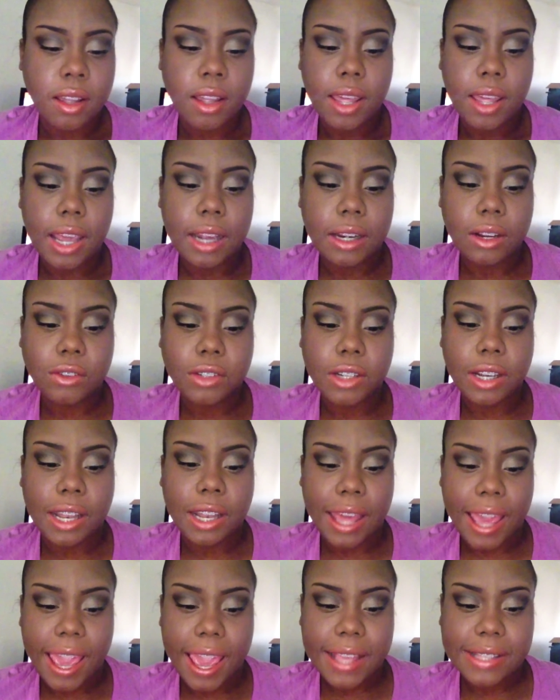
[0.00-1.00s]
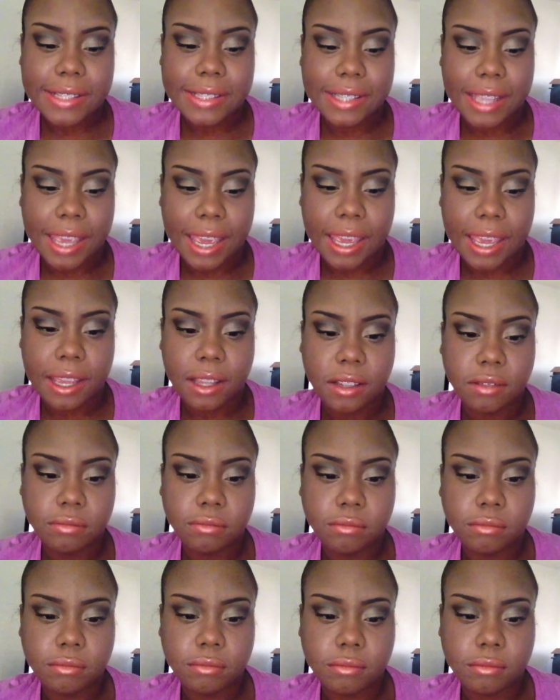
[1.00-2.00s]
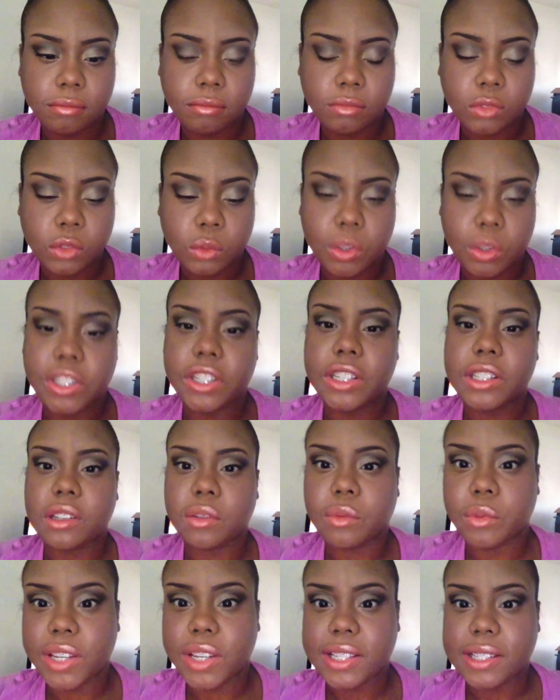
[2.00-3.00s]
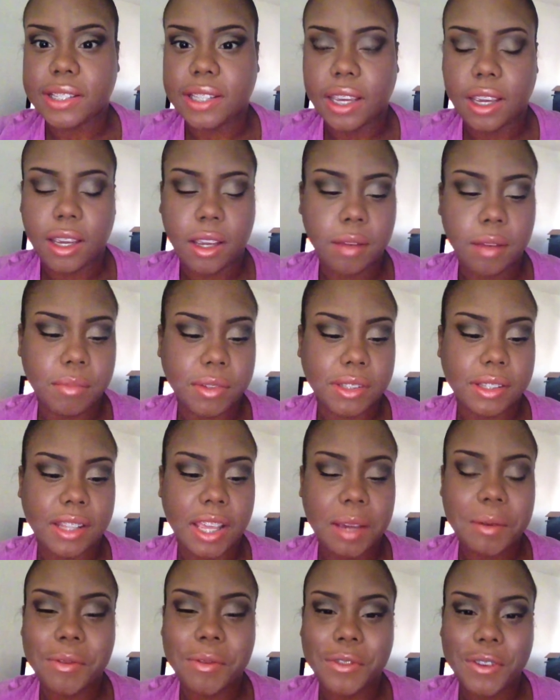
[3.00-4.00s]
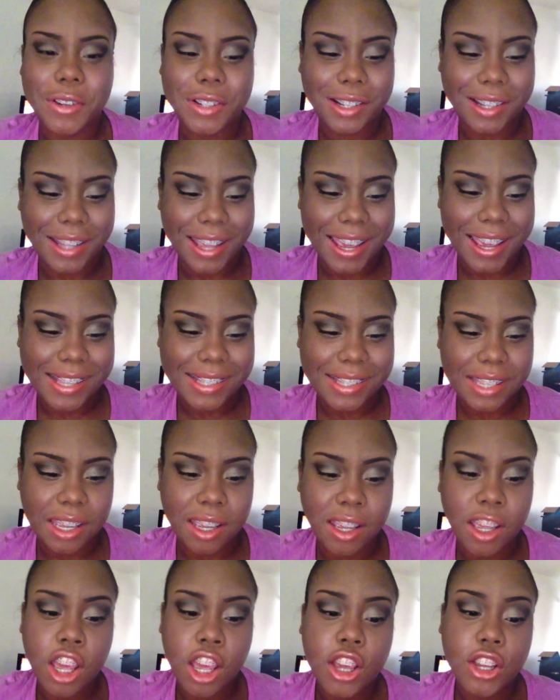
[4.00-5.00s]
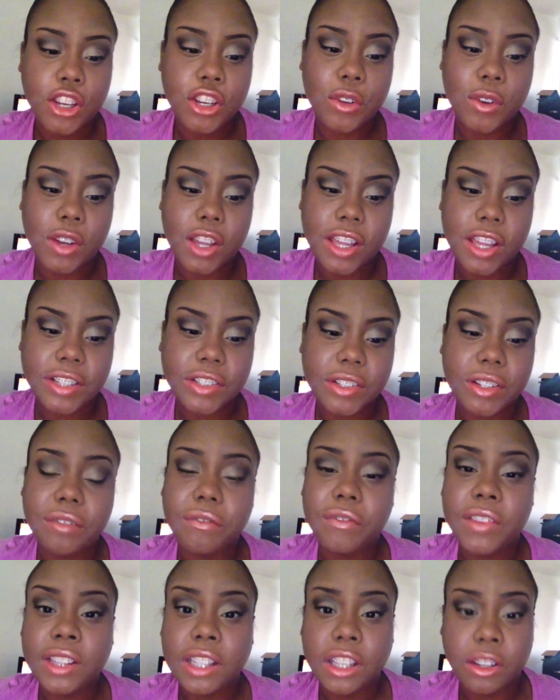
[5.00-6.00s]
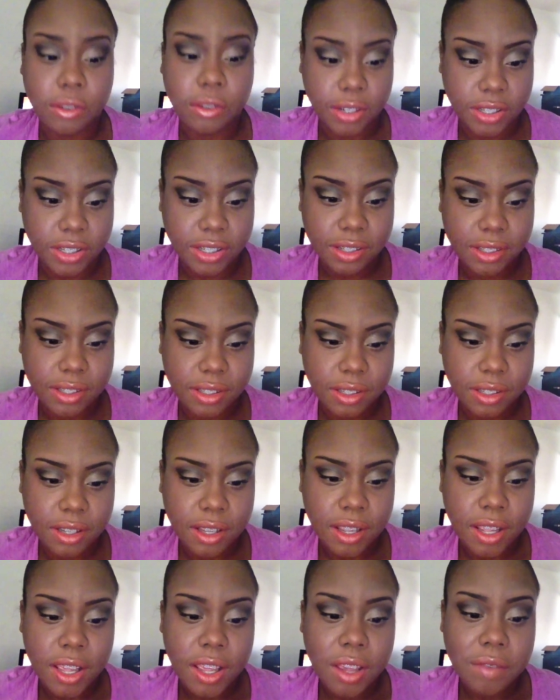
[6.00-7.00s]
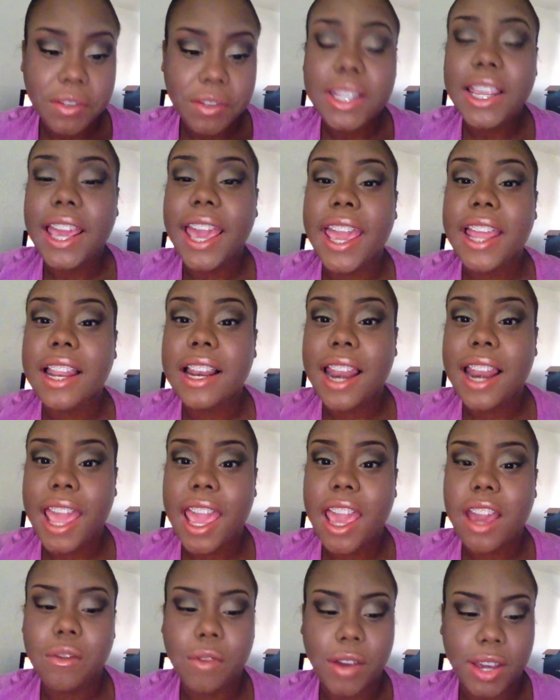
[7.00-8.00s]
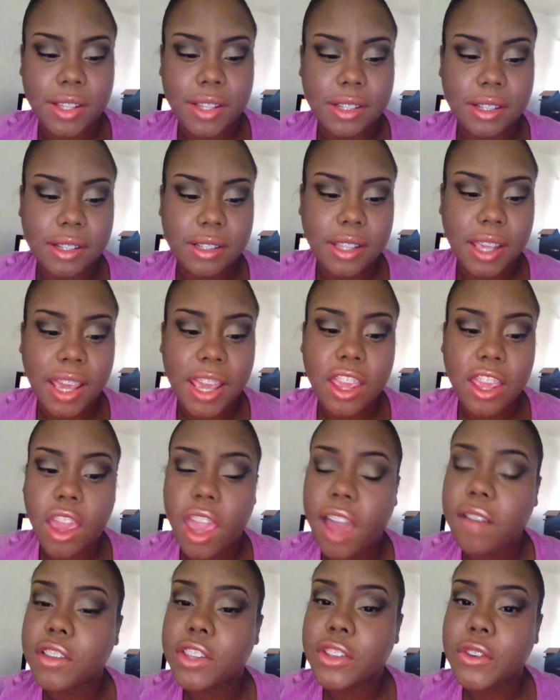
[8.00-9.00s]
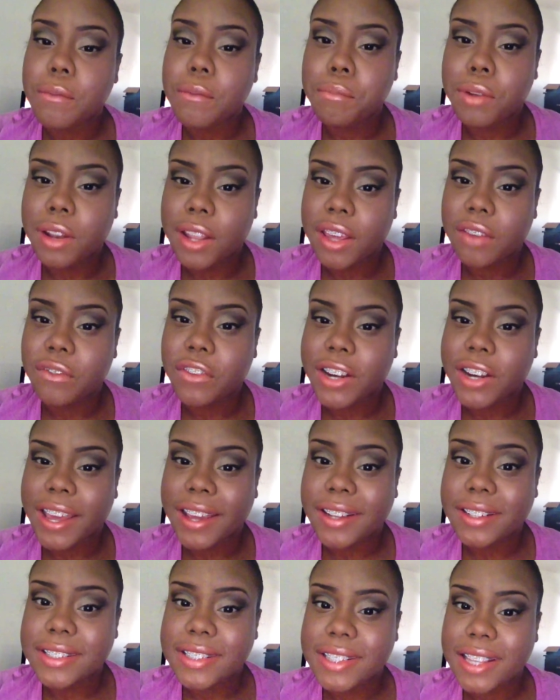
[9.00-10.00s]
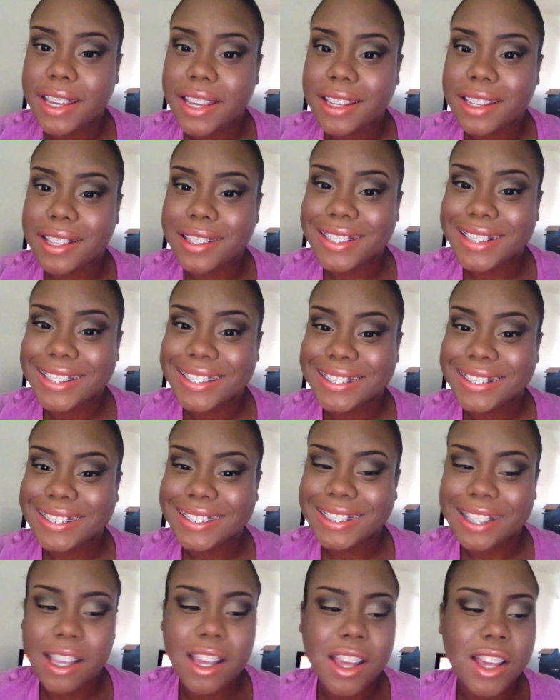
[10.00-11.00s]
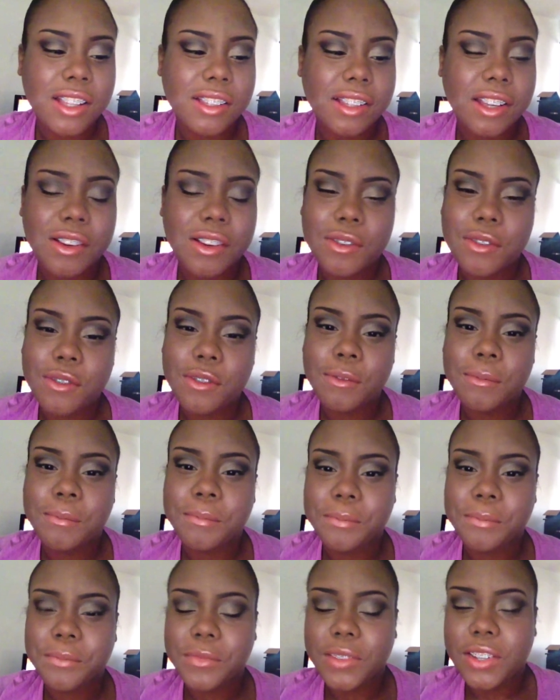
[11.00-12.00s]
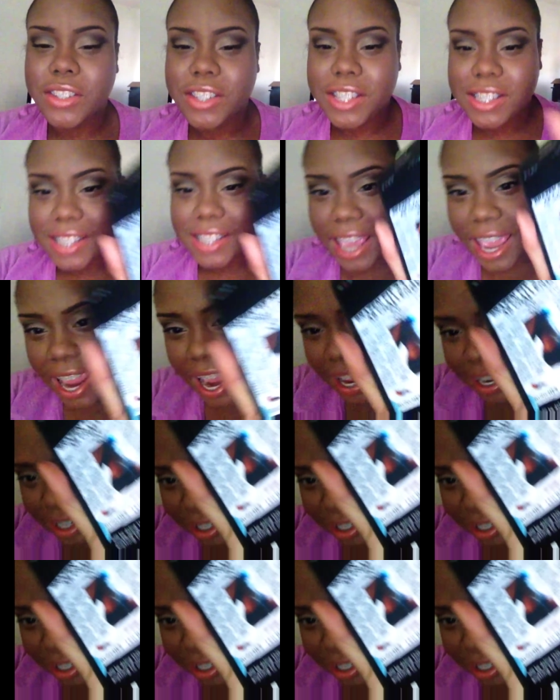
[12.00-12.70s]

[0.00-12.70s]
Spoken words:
And on the last day, which is a rest day, but the day before the last day, you do 150 crunches, 58 leg raises, and you have to do a plank for 90 seconds. So, you just add